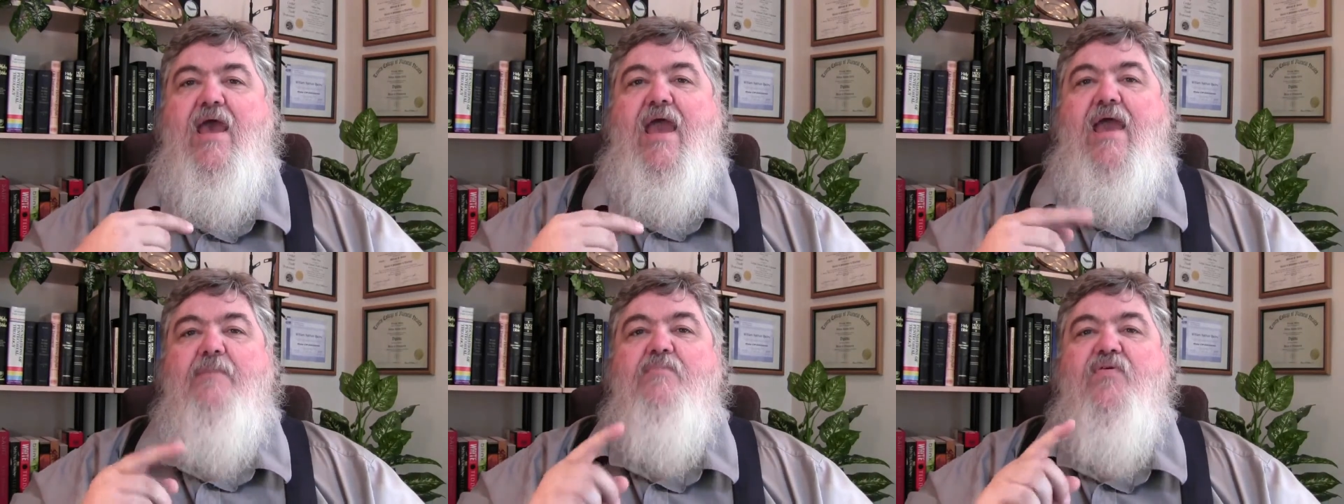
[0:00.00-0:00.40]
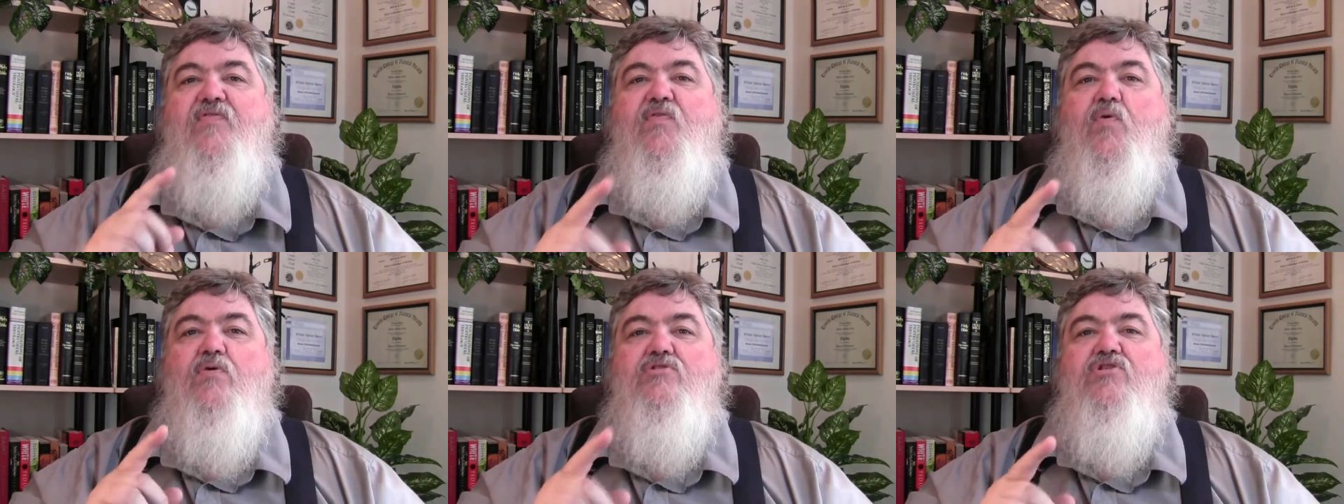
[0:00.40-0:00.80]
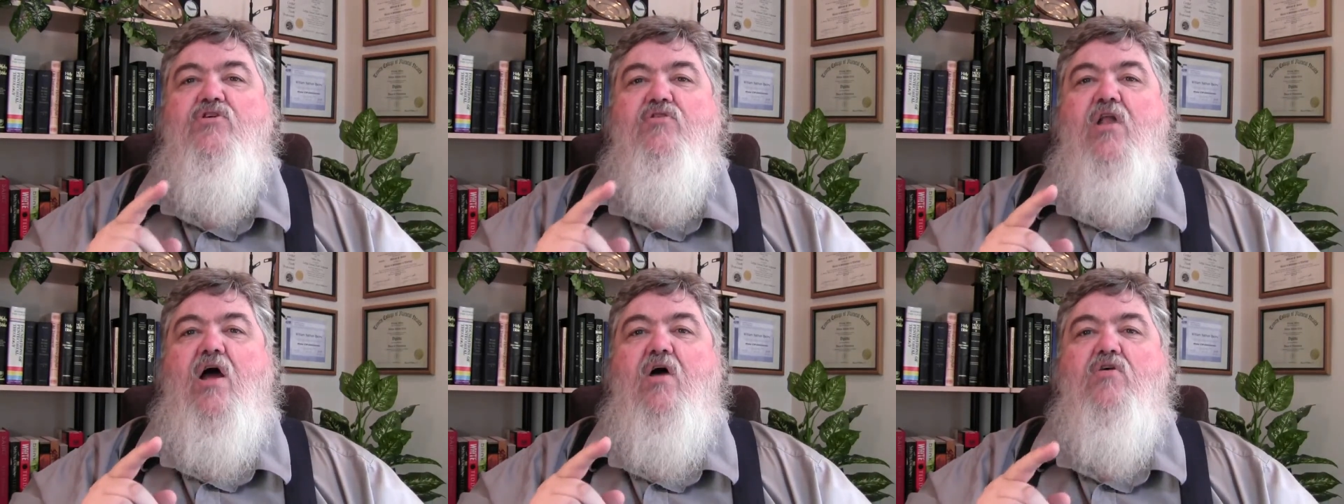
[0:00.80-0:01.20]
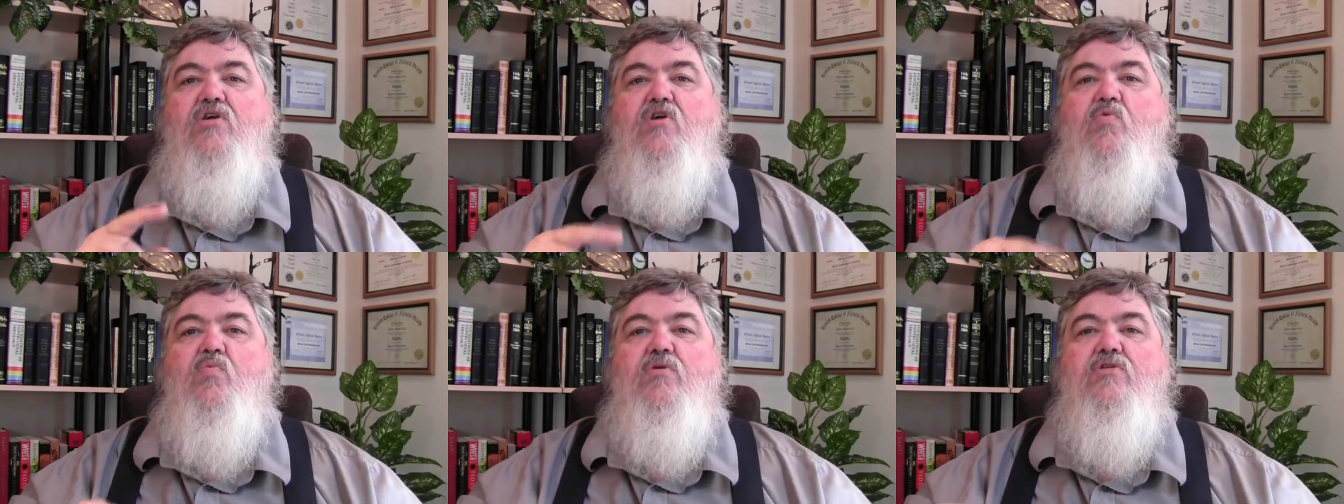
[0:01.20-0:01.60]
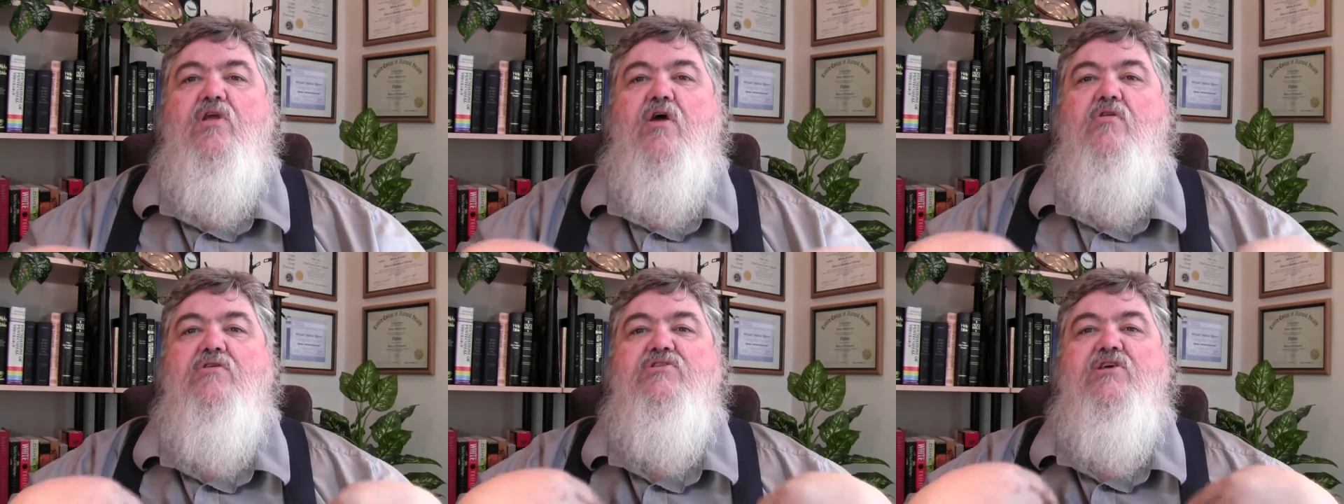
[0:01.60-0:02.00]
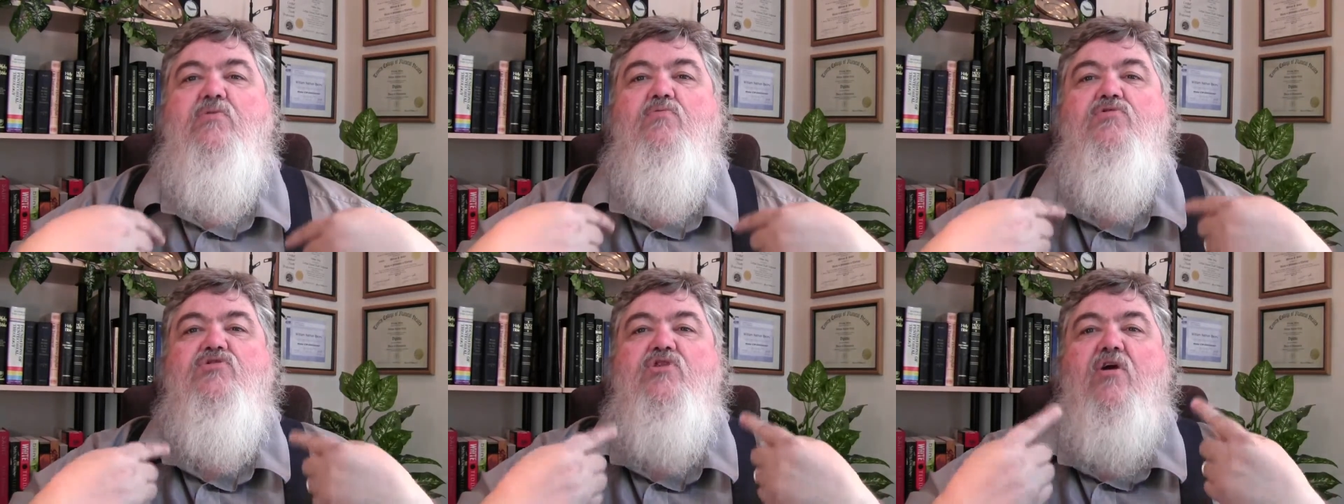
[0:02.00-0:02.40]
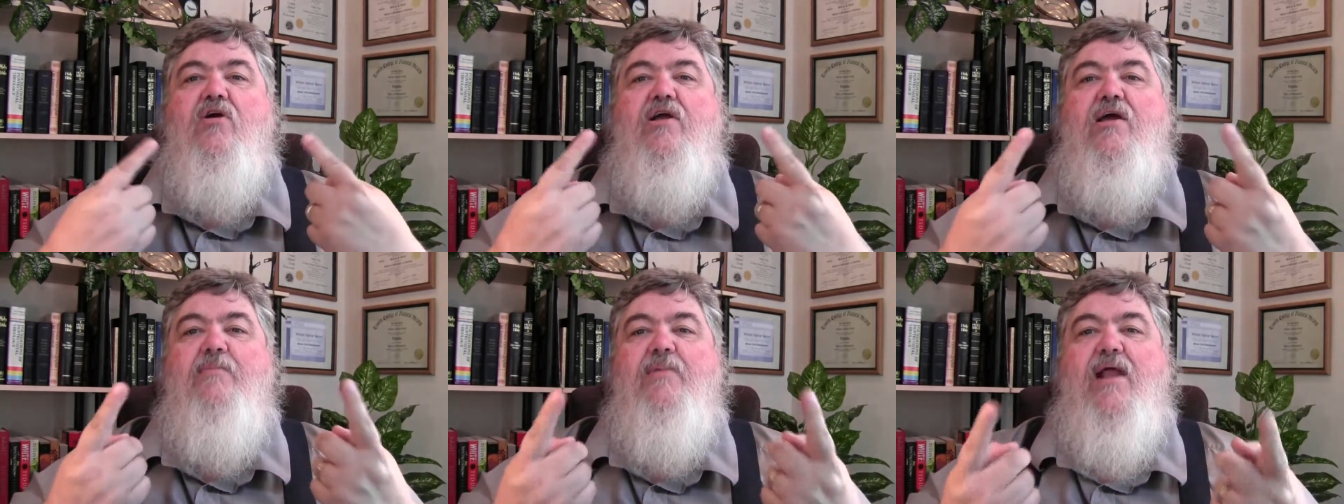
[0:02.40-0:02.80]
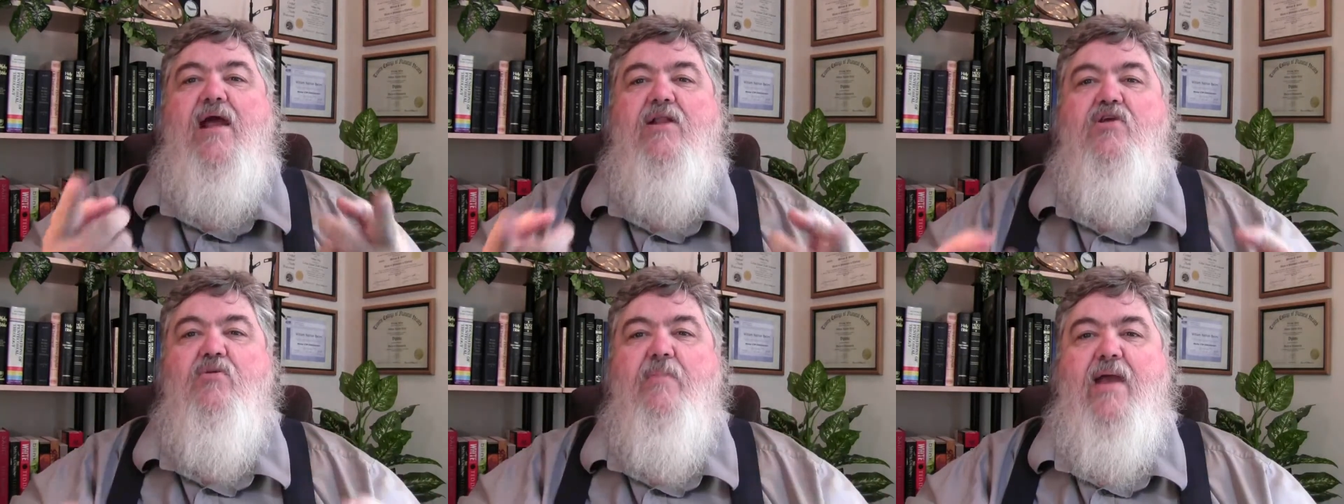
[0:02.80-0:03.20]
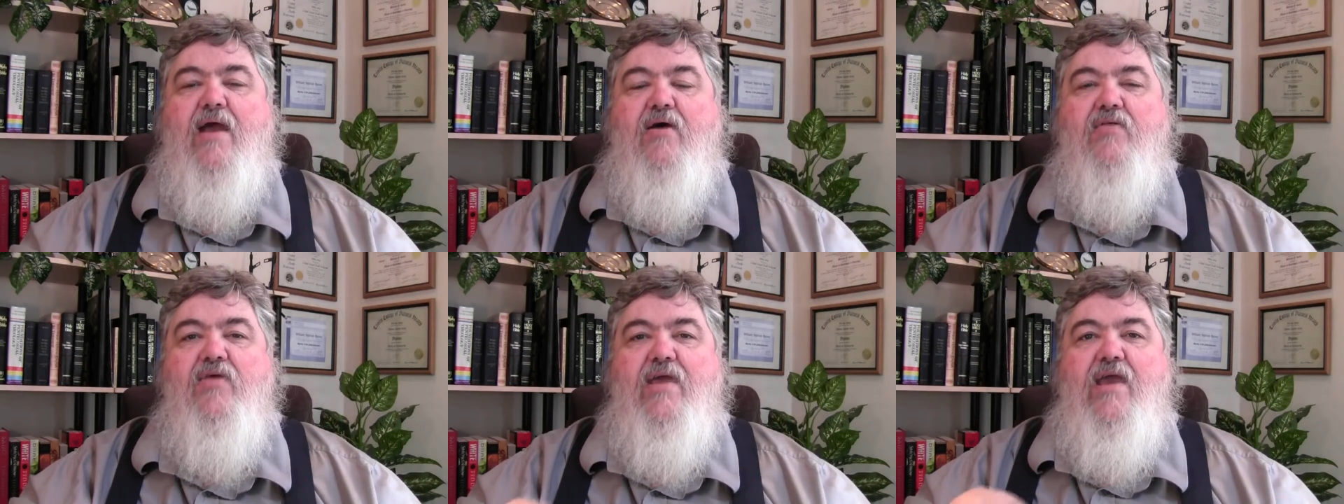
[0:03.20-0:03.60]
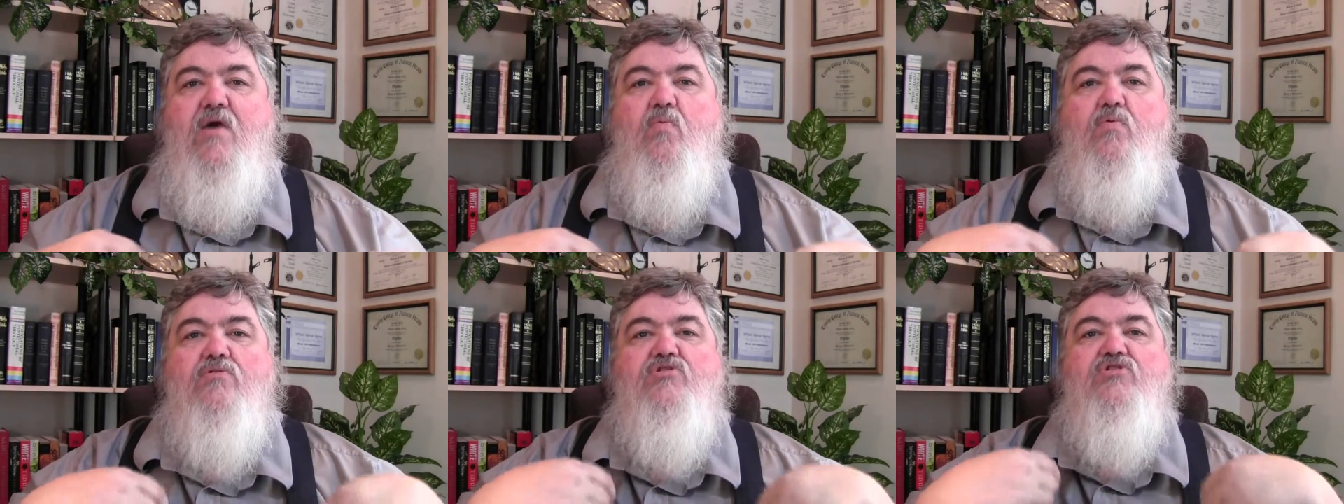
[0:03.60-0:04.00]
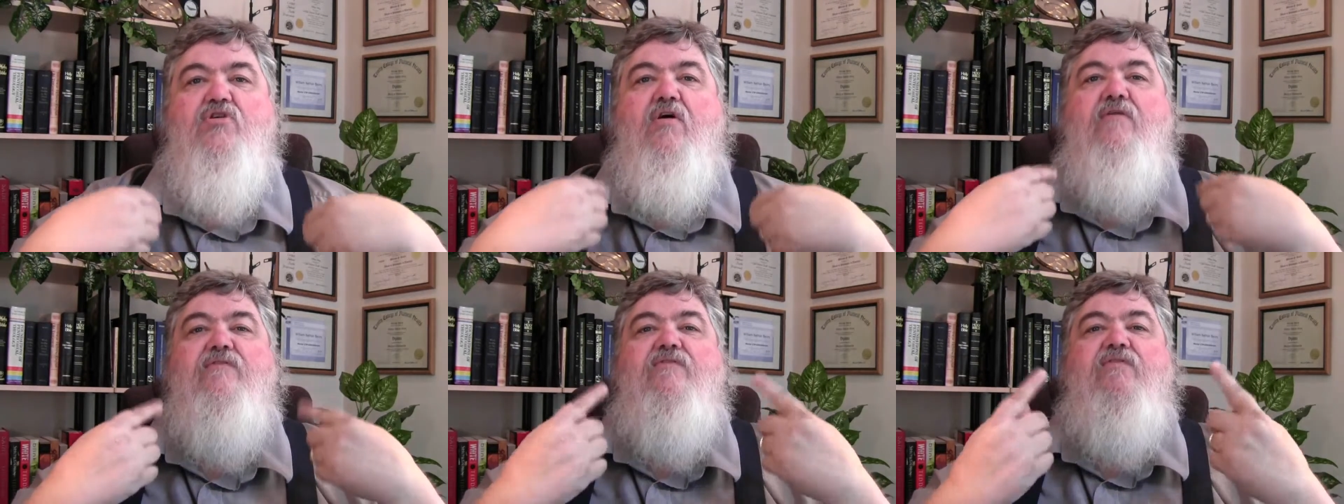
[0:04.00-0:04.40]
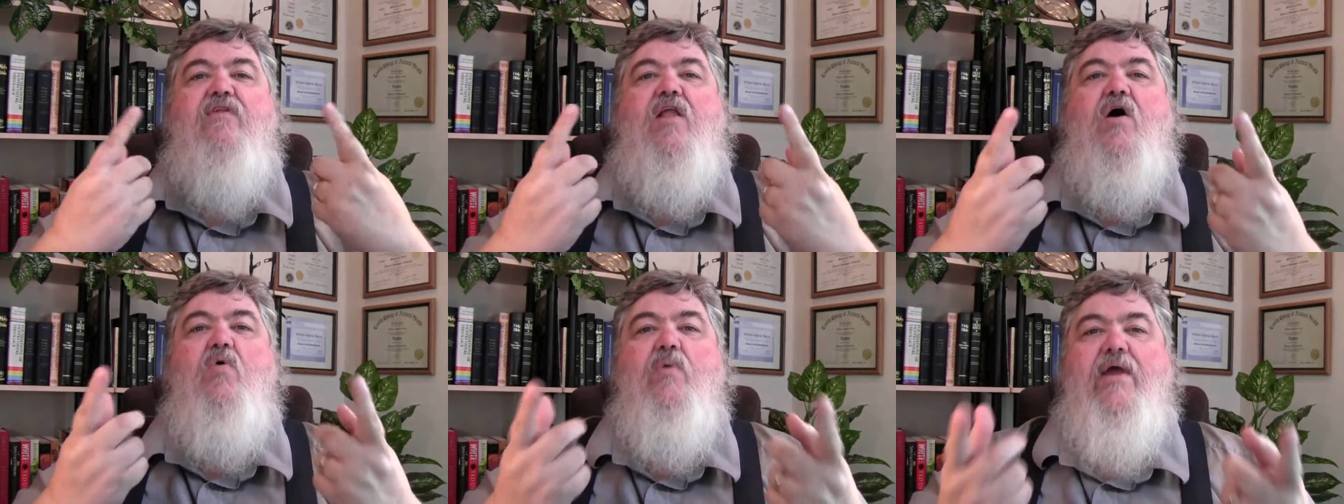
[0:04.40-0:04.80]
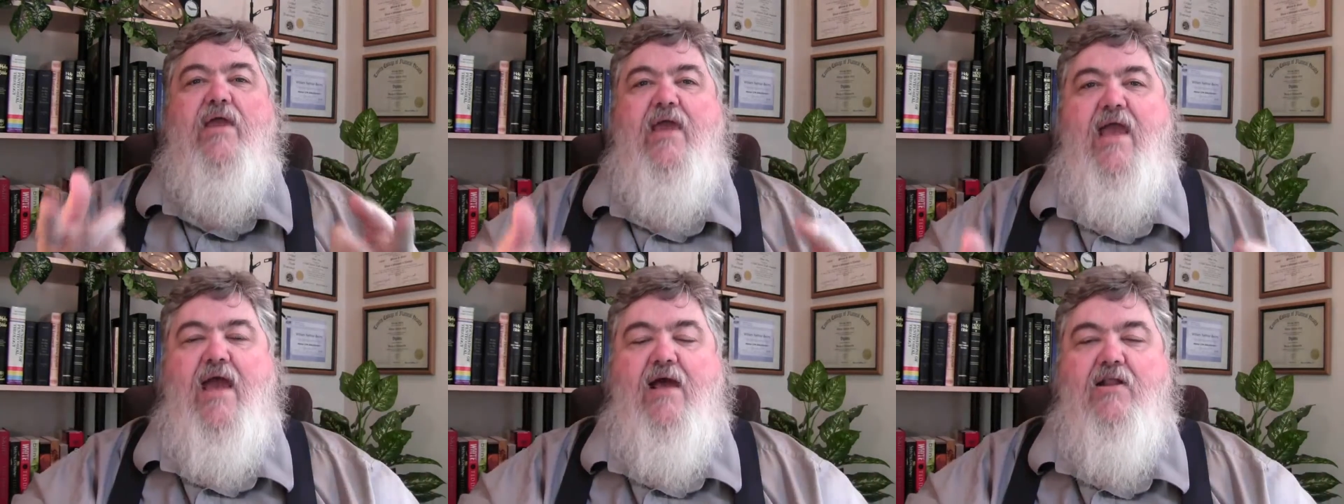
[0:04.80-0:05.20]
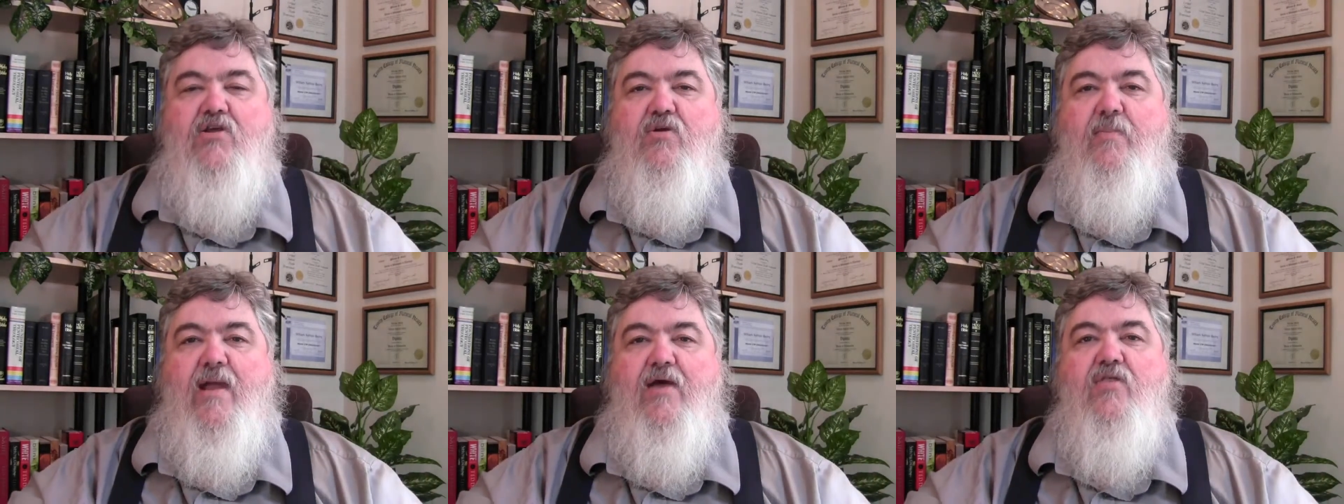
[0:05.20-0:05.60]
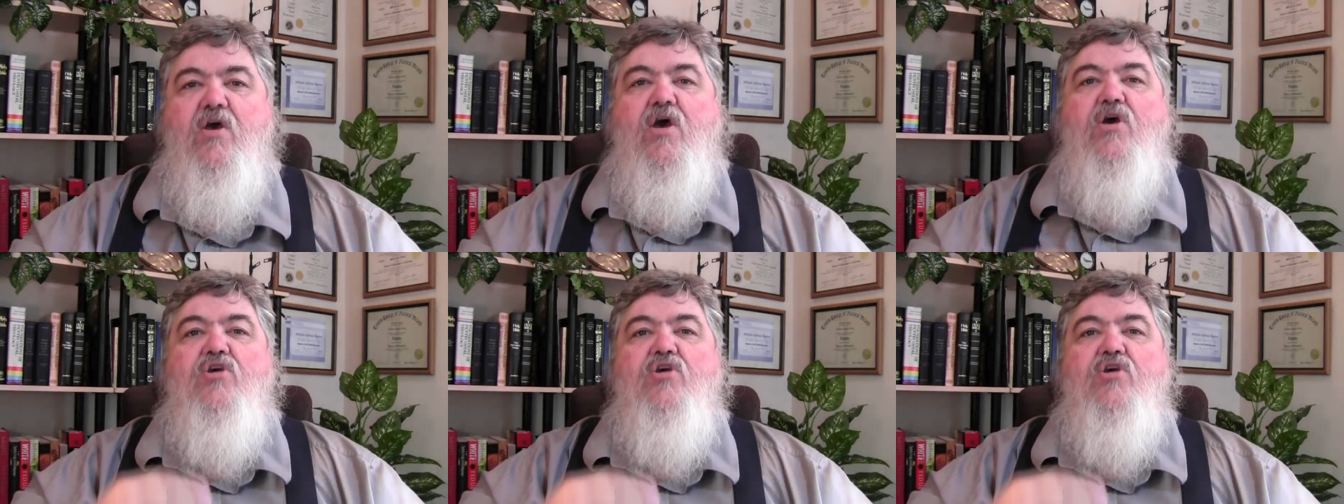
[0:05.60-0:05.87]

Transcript: And before too long, you will notice it will start coming out of your mouth. It will start flowing out of your mouth.